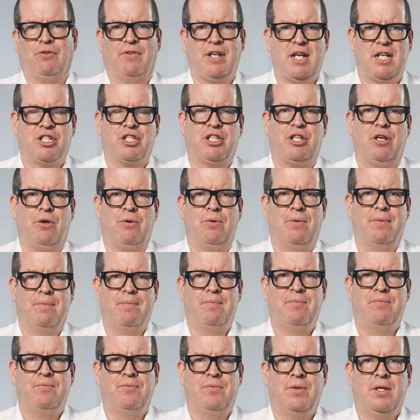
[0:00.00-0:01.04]
of an issue.
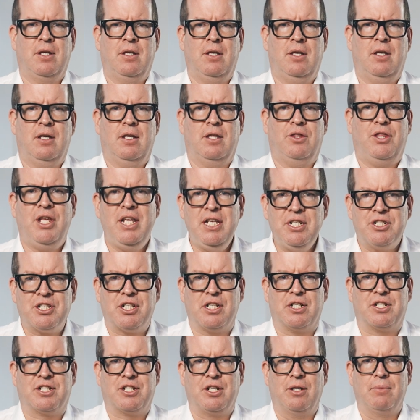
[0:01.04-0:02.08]
These
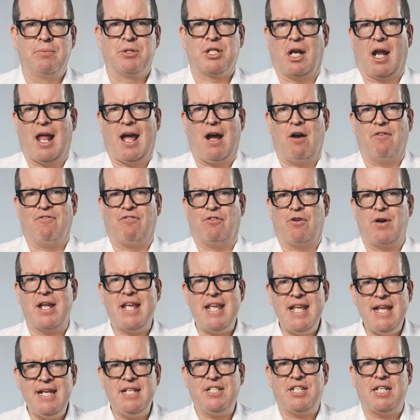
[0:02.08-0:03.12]
systems allow for
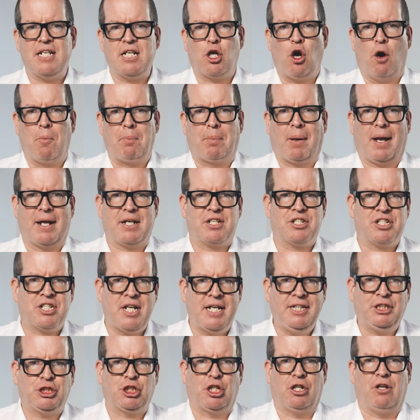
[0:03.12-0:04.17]
easy
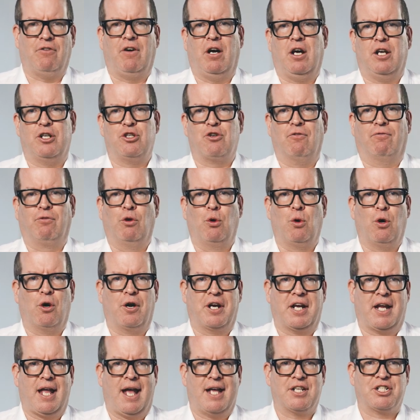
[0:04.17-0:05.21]
complexation of
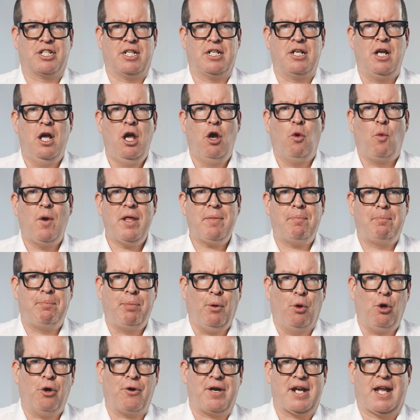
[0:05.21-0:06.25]
hydrofluoric acid with
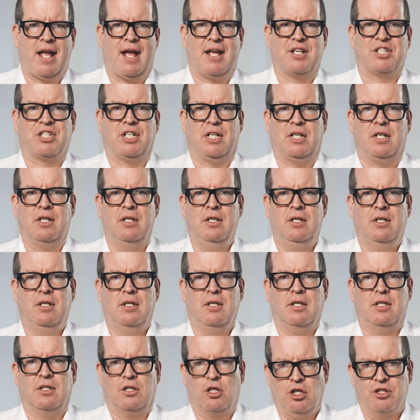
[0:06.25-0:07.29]
boric acid,
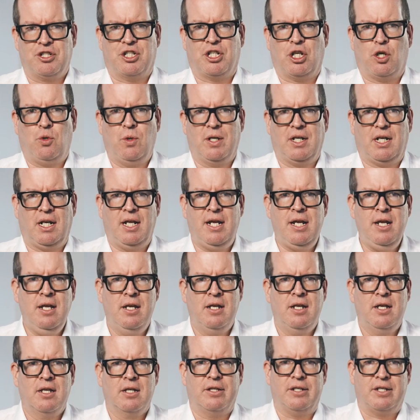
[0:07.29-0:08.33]
and consequently,
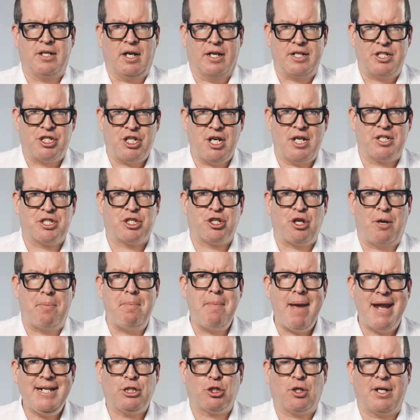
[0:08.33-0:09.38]
the digestion
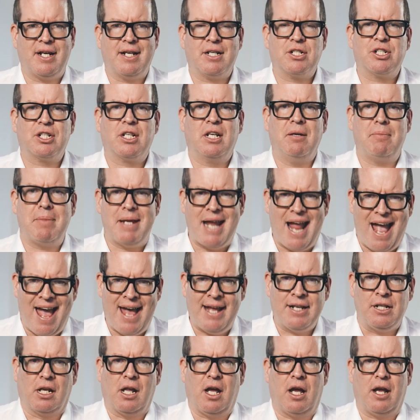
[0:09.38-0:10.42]
matrix can be
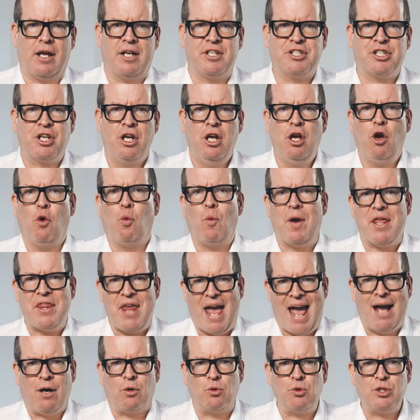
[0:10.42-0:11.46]
analysed
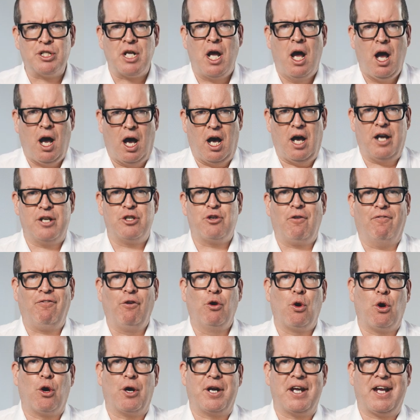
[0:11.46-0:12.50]
without
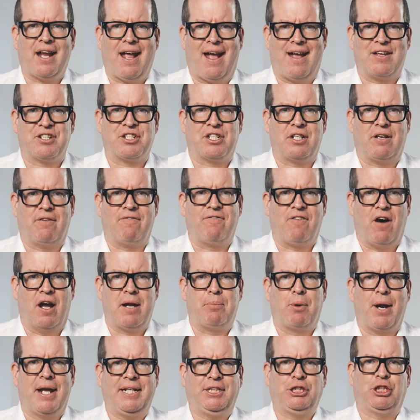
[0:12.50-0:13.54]
hydrofluoric acid
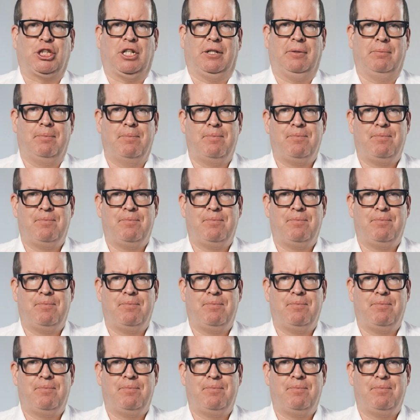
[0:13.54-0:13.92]
vibration.